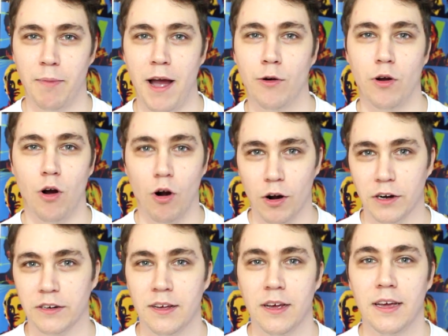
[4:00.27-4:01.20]
about
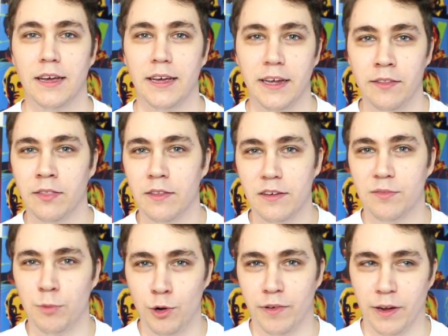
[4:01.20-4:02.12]
Art in
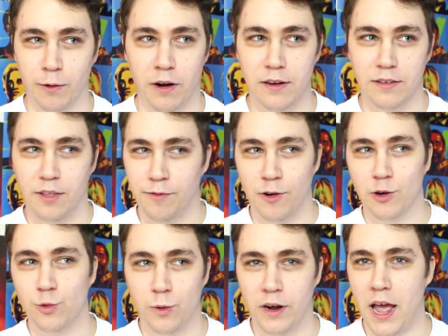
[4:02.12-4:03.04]
this movie, whereas the
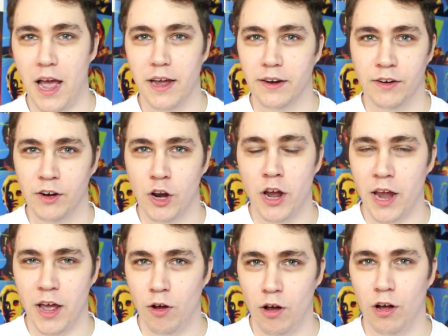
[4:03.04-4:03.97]
first one had none
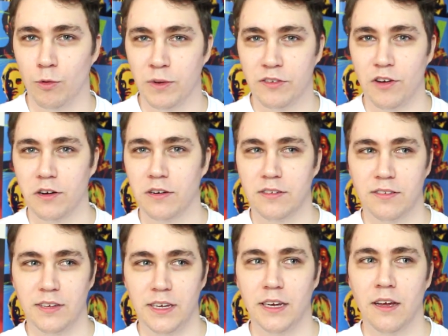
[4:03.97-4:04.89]
at all. We start to
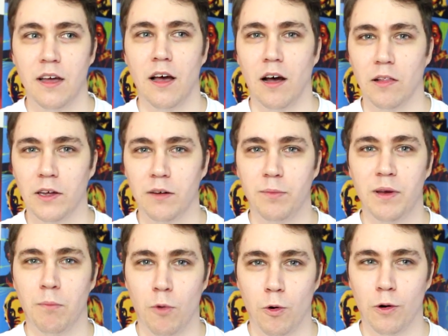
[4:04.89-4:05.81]
see a little
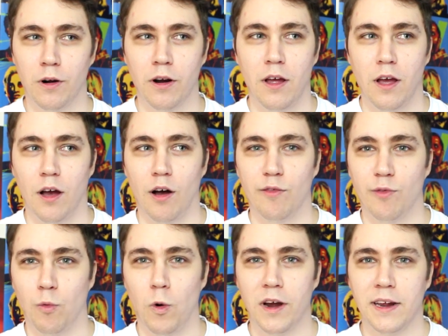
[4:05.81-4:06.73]
bit more of
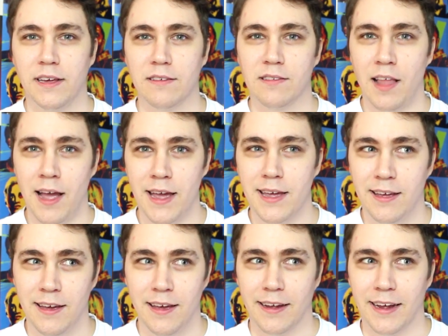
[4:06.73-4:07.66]
what he's
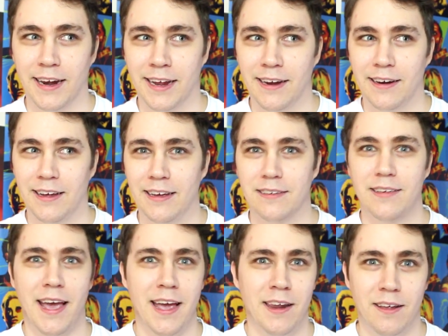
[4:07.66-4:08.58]
like, getting into his
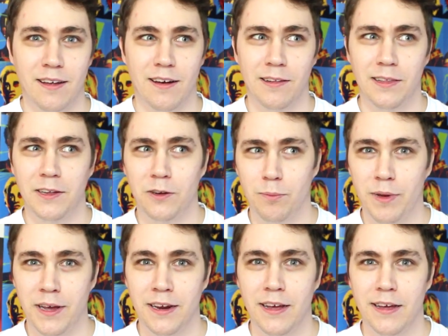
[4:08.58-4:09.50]
head a little
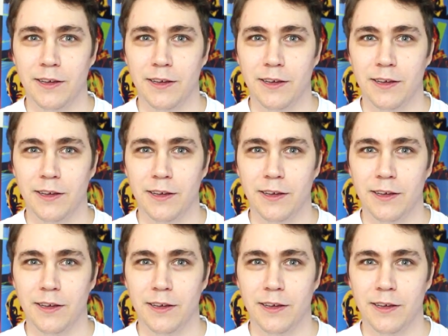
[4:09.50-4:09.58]
bit.